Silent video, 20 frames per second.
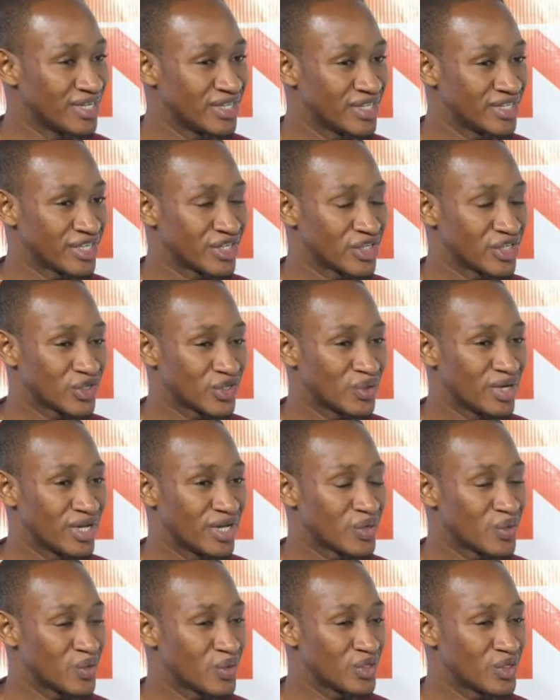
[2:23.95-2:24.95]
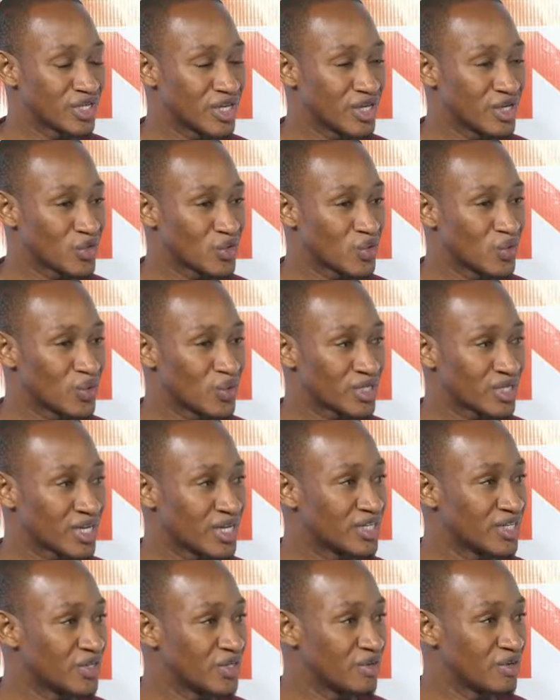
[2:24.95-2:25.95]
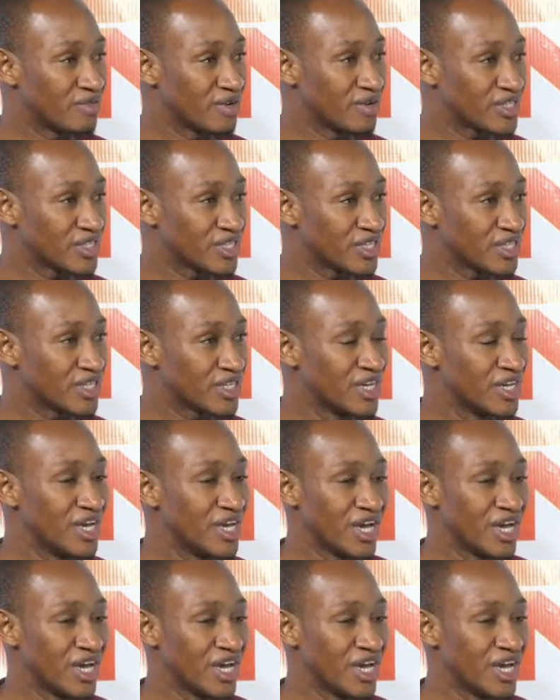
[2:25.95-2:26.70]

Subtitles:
is a student who is enrolled at the university